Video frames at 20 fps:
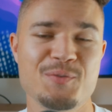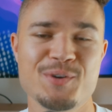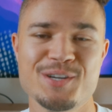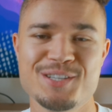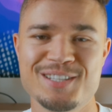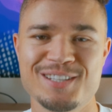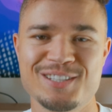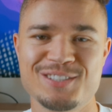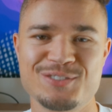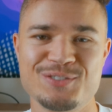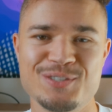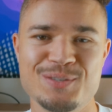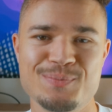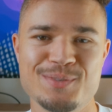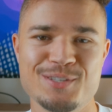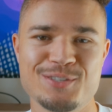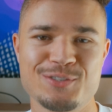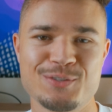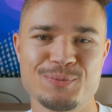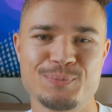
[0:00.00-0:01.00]
was
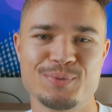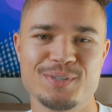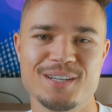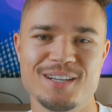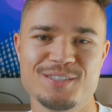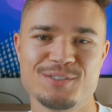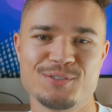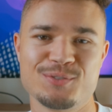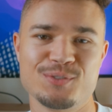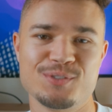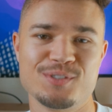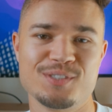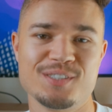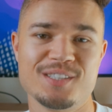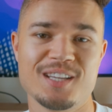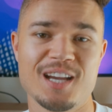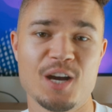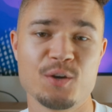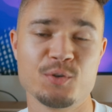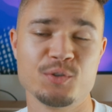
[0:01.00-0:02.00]
extremely surprised to see
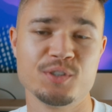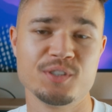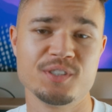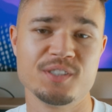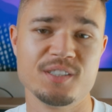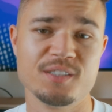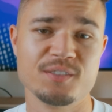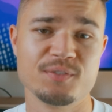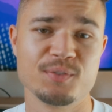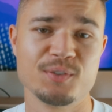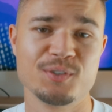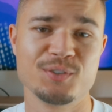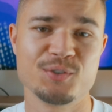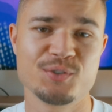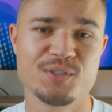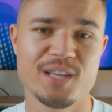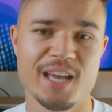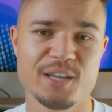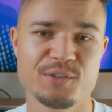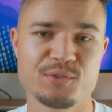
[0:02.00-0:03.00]
how good these
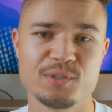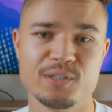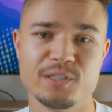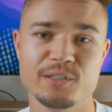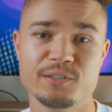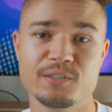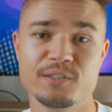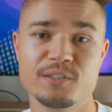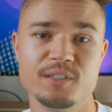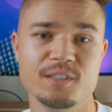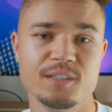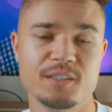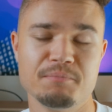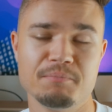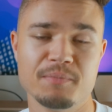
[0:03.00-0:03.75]
photos actually look.